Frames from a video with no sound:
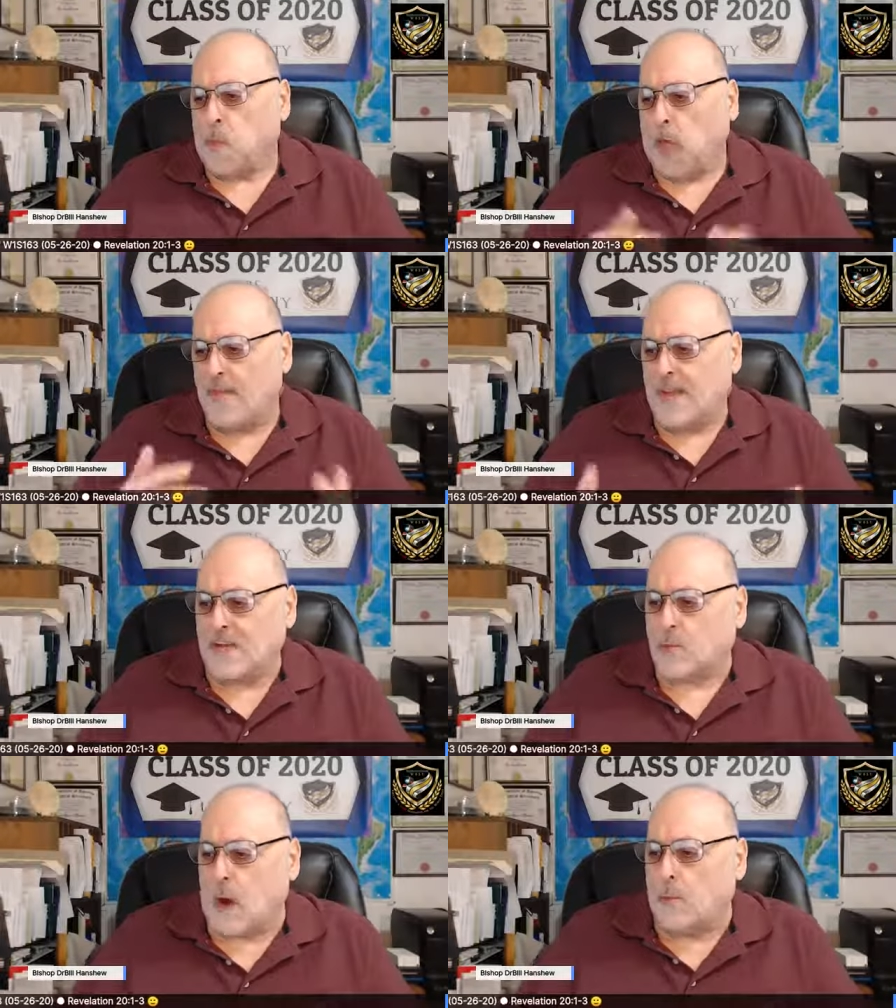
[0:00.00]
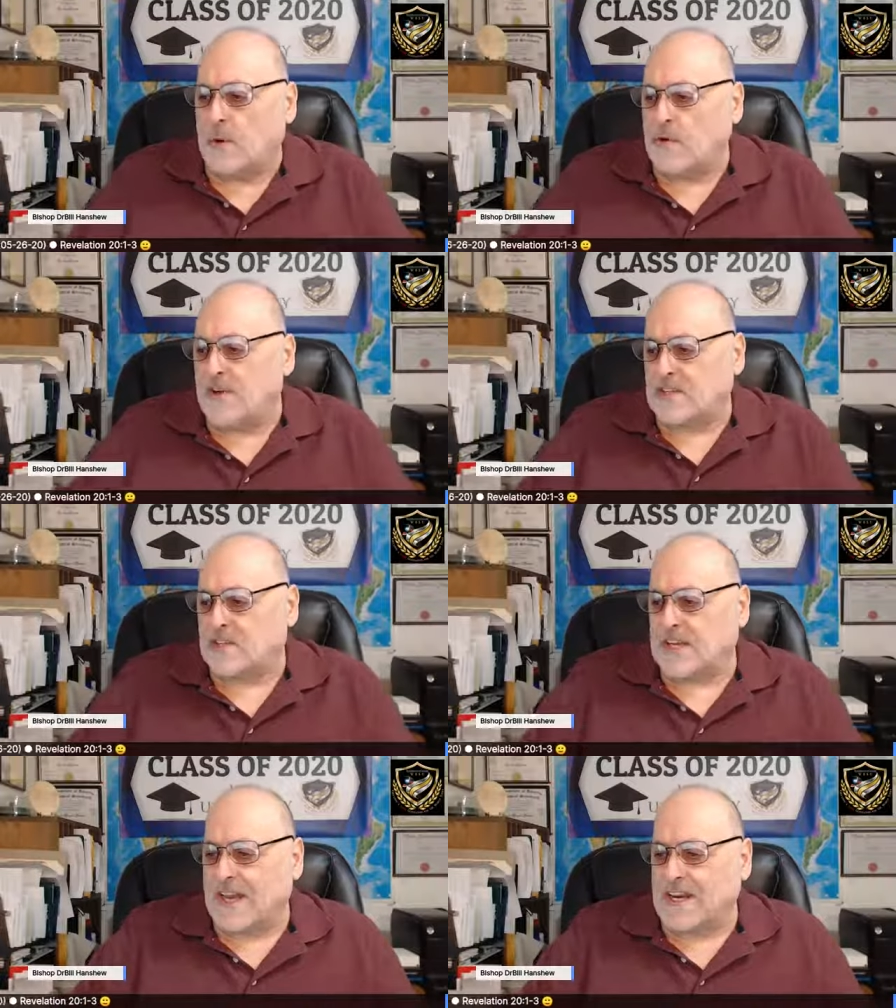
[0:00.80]
And that's what we're
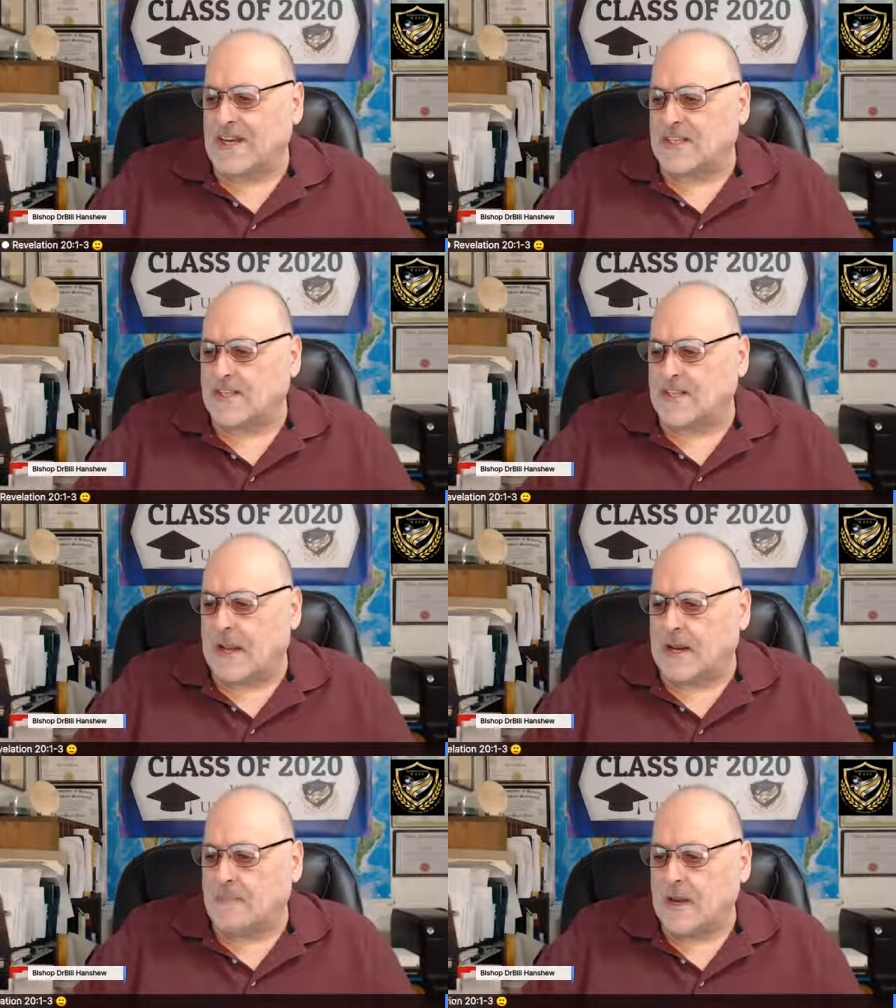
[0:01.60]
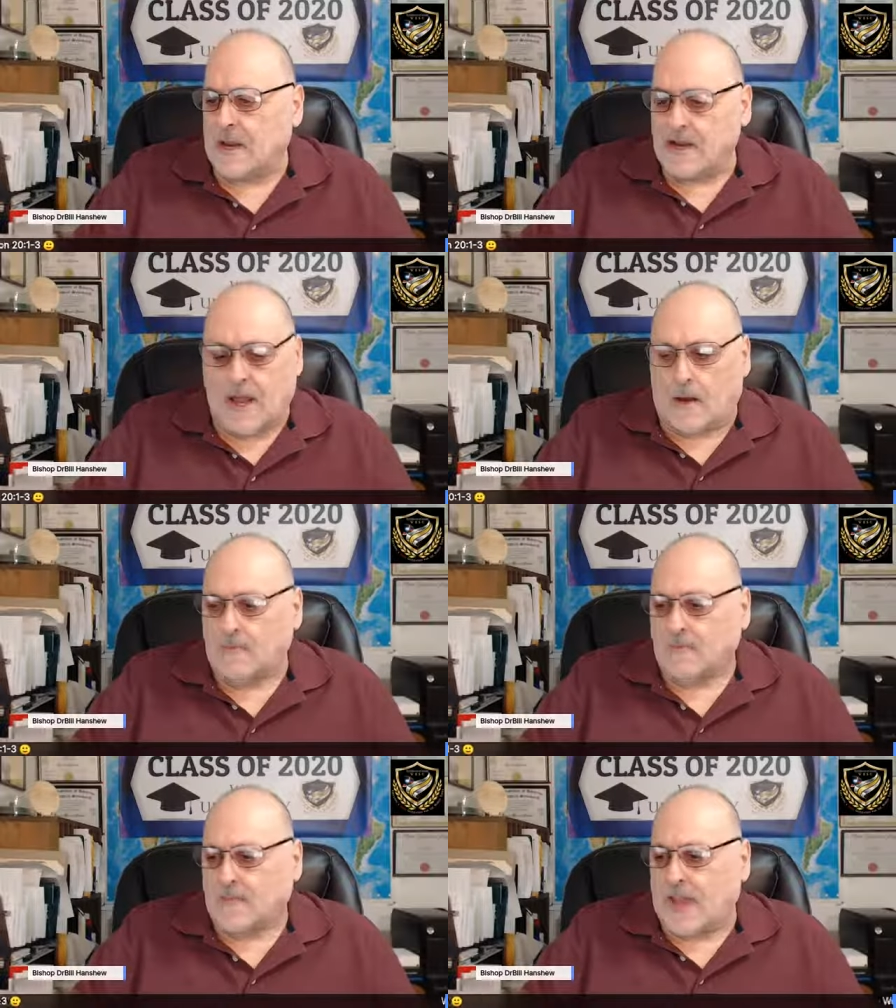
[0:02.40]
investigating today. Now,
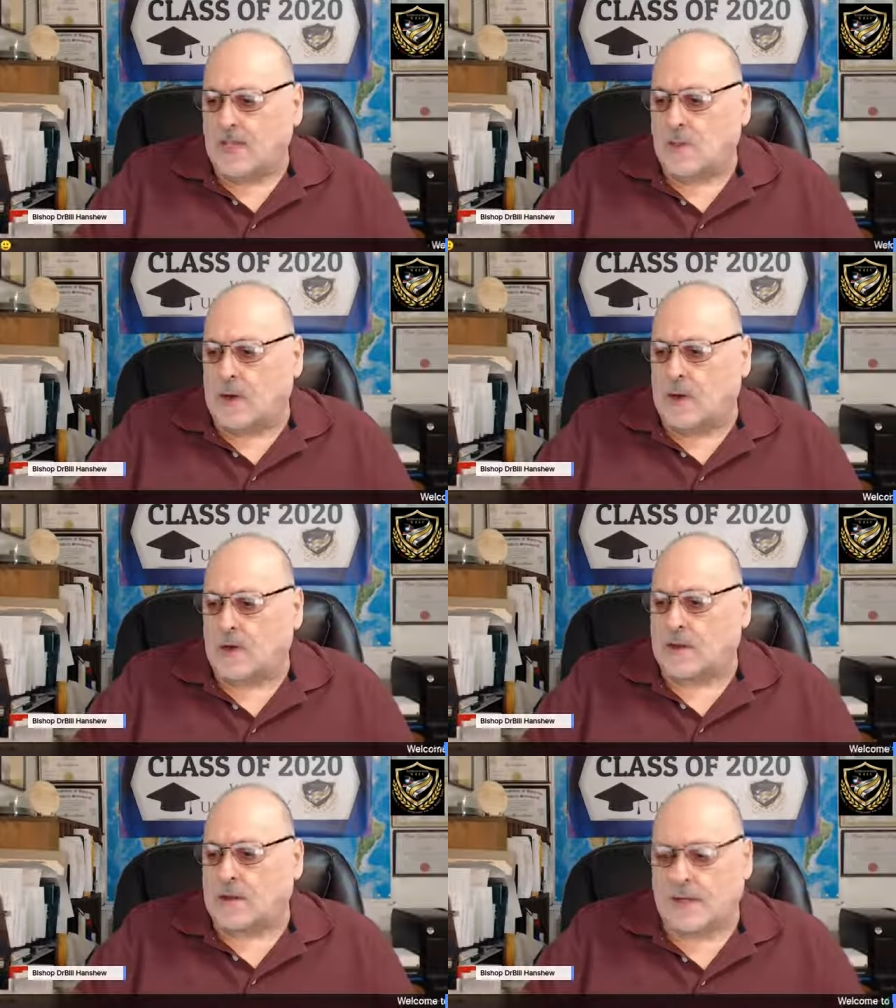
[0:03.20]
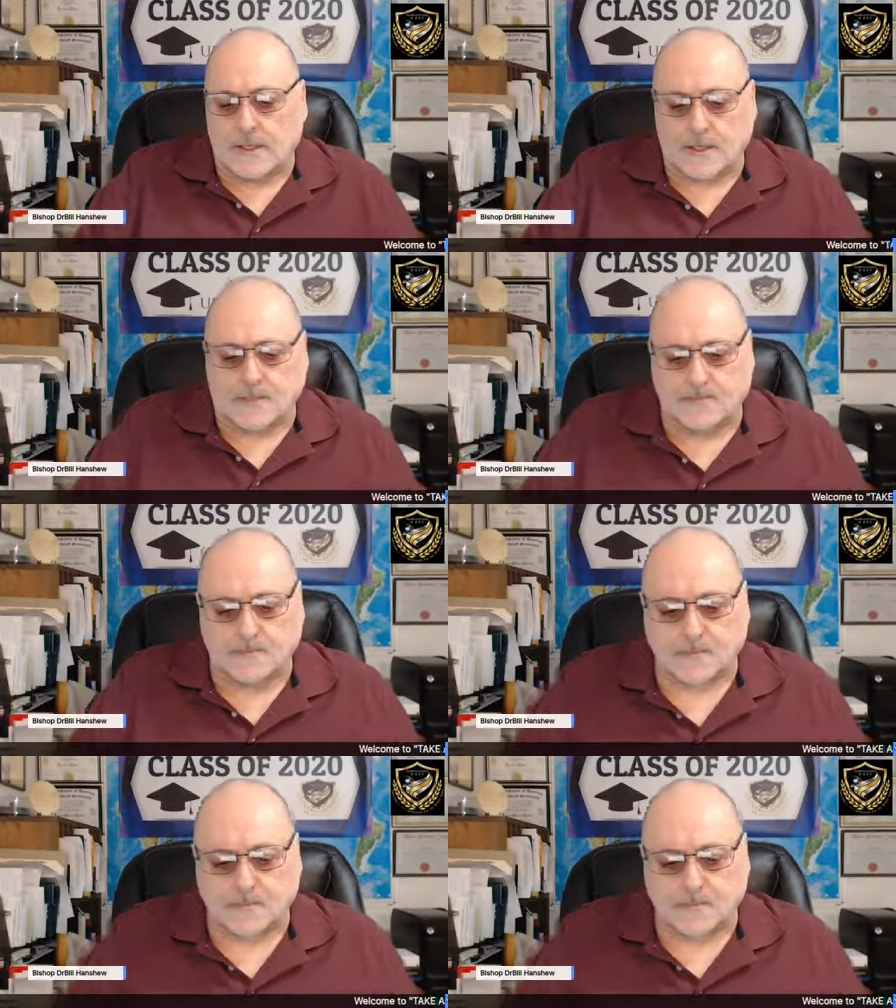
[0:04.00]
as we look at this,